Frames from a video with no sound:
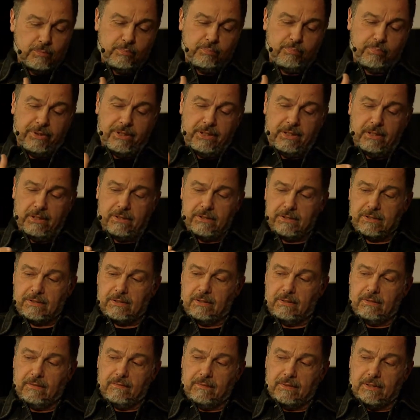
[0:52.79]
begins
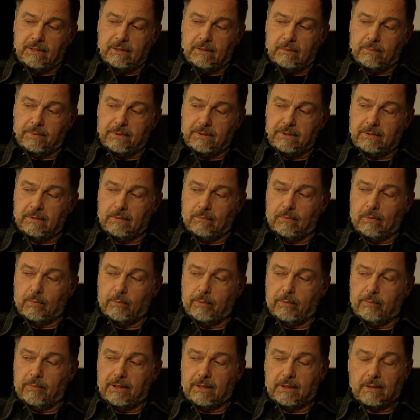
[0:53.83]
to develop until when
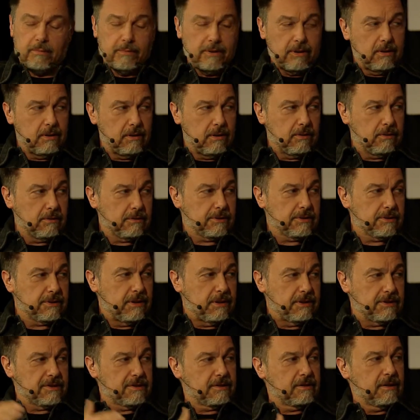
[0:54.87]
we become adults,
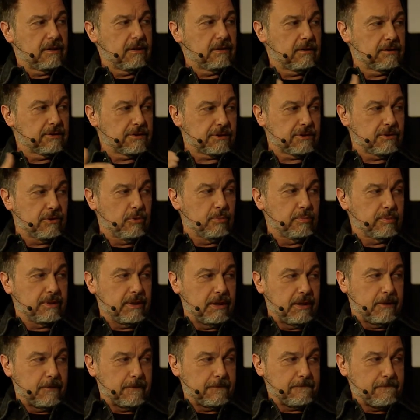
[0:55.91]
it's telescoped
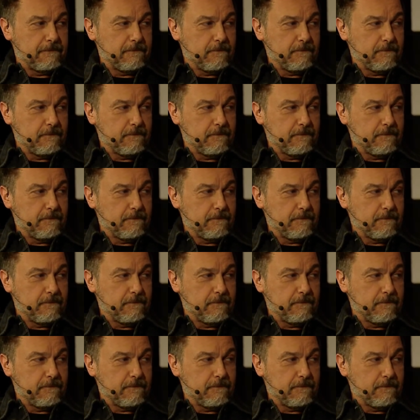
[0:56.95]
out.